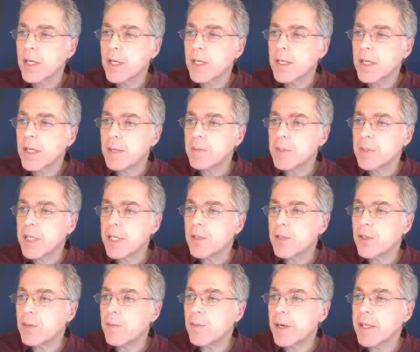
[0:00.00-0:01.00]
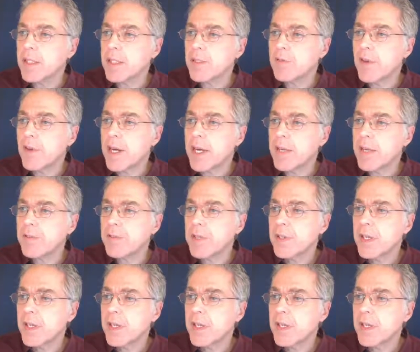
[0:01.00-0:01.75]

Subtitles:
times 10 to the minus 5.